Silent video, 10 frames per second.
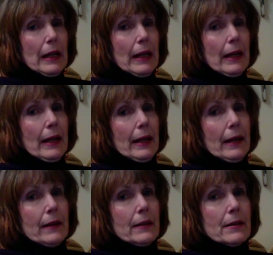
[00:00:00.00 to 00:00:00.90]

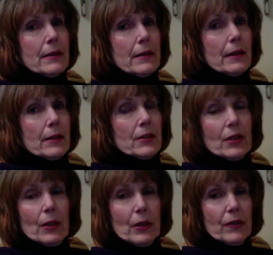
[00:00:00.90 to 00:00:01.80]
and to go
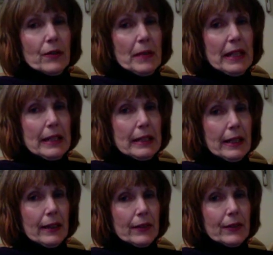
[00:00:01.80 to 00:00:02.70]
over many things.